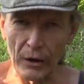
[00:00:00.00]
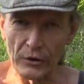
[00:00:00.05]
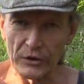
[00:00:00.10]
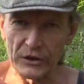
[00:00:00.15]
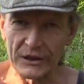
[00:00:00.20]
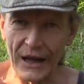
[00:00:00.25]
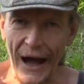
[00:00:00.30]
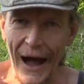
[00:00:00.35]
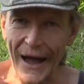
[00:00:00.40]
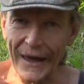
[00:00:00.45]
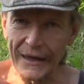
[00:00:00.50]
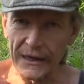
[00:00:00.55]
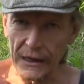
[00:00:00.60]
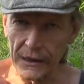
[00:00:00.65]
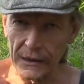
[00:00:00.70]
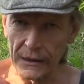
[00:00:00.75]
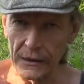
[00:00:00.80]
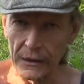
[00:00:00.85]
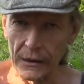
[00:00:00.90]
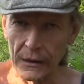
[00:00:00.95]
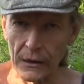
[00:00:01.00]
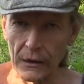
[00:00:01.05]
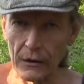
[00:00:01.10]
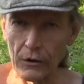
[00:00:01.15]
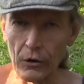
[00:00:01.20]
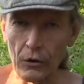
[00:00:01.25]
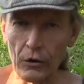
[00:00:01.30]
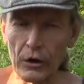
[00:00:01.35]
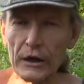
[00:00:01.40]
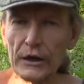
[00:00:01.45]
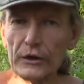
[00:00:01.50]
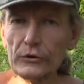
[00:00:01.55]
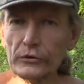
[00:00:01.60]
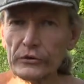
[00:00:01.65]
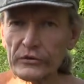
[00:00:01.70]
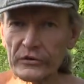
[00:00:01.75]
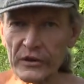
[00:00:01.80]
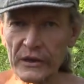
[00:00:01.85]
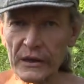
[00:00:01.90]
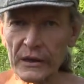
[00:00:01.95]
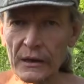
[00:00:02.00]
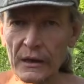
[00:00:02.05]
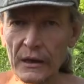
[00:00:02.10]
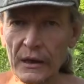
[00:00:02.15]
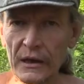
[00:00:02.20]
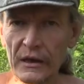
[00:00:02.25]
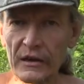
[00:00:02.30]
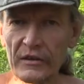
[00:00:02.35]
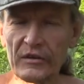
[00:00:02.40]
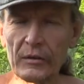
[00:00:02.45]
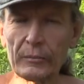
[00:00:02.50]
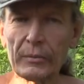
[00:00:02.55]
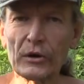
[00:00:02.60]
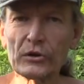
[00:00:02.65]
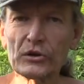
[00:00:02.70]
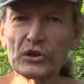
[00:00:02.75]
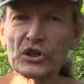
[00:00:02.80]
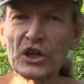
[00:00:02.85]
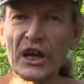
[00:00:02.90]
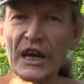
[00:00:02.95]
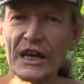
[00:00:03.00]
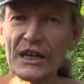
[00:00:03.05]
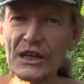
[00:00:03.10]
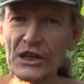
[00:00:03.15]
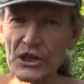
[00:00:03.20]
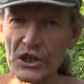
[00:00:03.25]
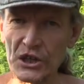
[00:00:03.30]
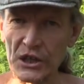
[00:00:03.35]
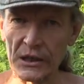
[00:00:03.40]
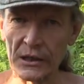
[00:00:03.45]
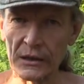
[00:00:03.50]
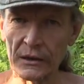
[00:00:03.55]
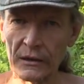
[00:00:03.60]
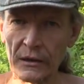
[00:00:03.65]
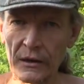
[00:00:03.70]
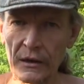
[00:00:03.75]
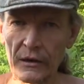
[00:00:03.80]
dying or losing, it's about changing.